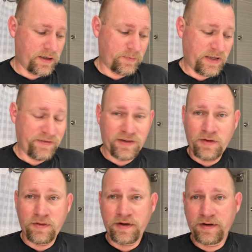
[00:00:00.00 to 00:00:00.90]
Even
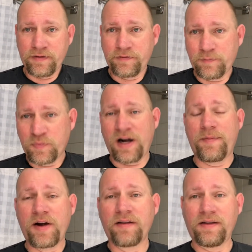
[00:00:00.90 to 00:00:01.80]
though they're
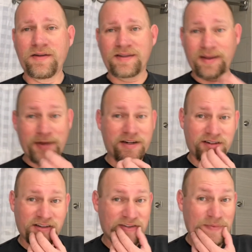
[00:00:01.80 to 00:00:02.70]
primarily using the metric
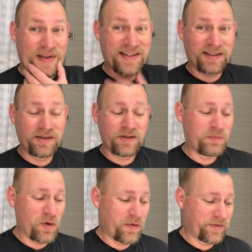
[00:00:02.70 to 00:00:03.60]
system, they still use
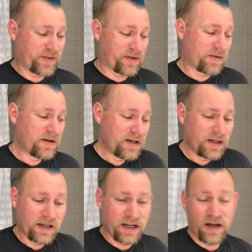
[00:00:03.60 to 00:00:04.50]
both. So
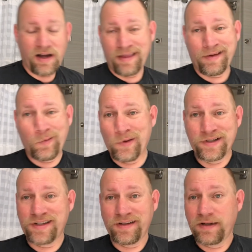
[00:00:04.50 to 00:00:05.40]
I think we're
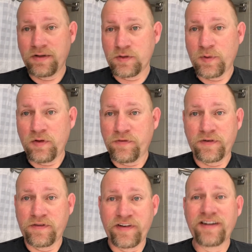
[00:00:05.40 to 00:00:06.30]
still going to use both
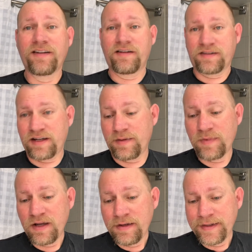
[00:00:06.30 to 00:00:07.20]
for a very long
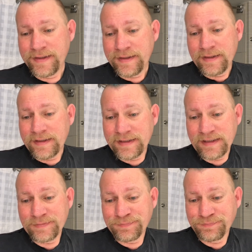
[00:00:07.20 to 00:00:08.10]
time.
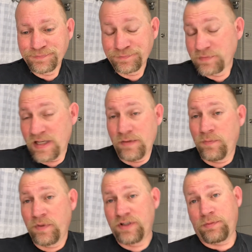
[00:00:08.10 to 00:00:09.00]
I
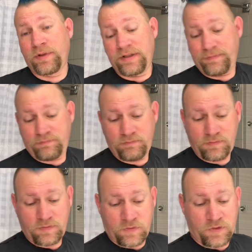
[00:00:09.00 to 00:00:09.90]
wish we
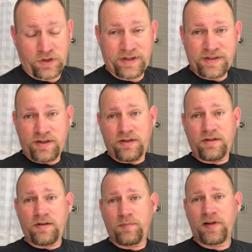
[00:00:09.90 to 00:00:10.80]

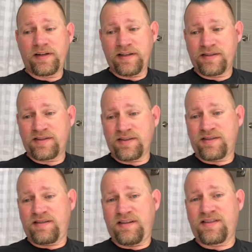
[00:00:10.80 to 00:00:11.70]
transitioned, but
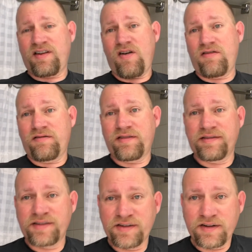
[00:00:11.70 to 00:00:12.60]
it's a hard
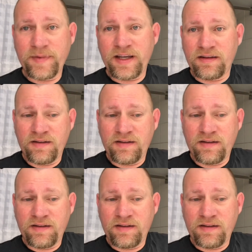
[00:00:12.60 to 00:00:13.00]
transition to make.